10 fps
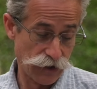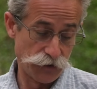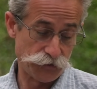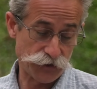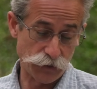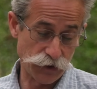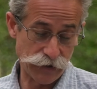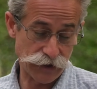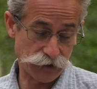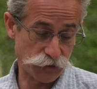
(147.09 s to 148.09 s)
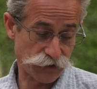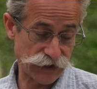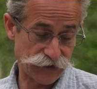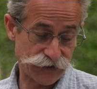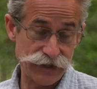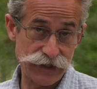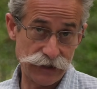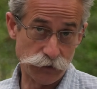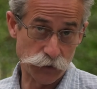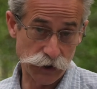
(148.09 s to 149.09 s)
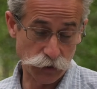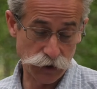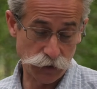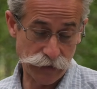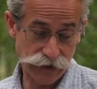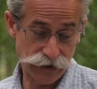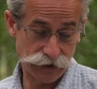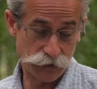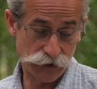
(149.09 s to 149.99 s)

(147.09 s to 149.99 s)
Front wheel bearings were $16. Rear wheel bearings